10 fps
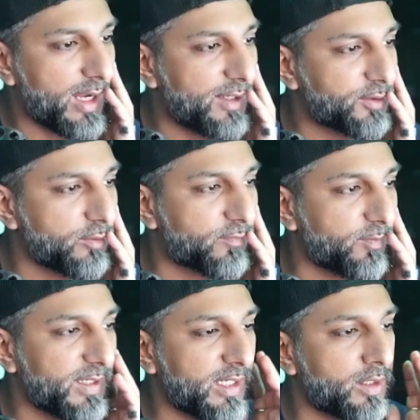I do
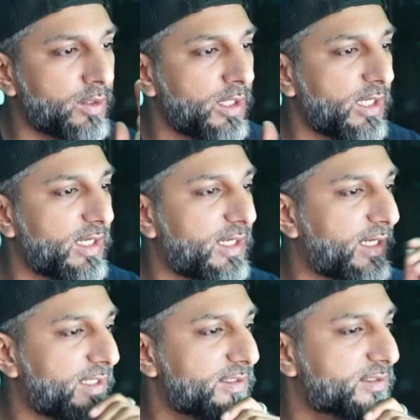from here
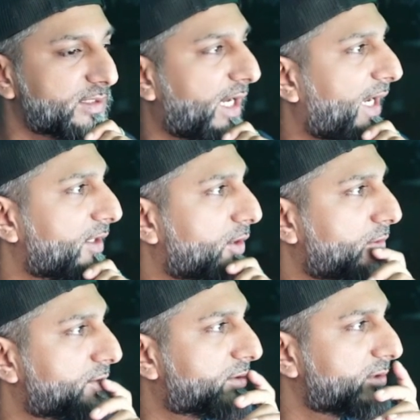is I
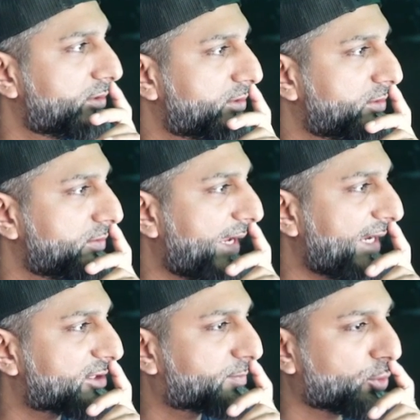go to
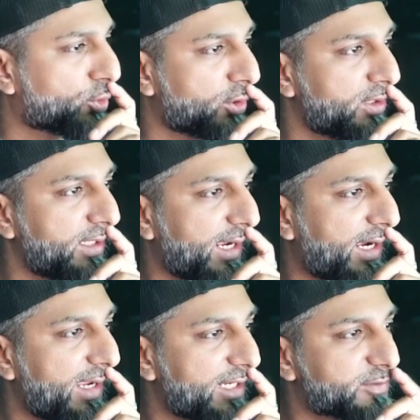export,
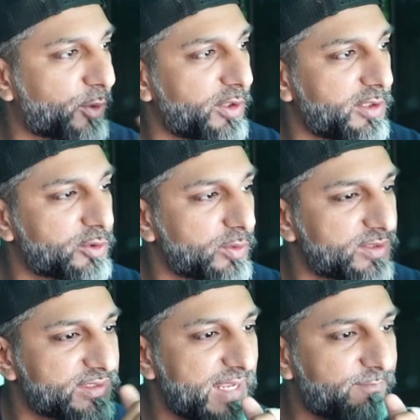I export it into a
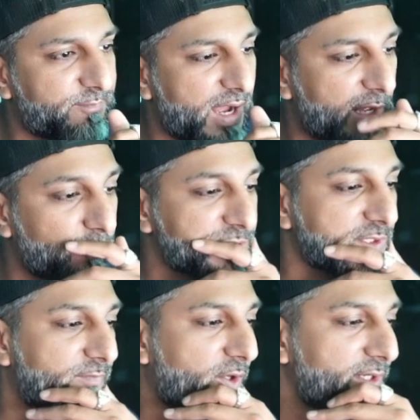step file, which
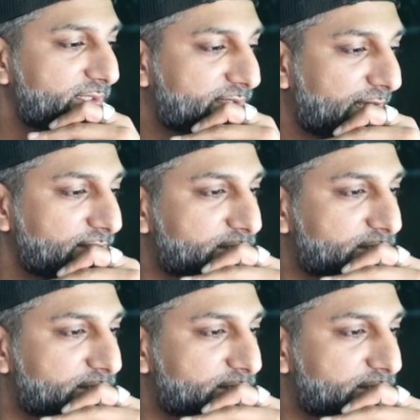I've already done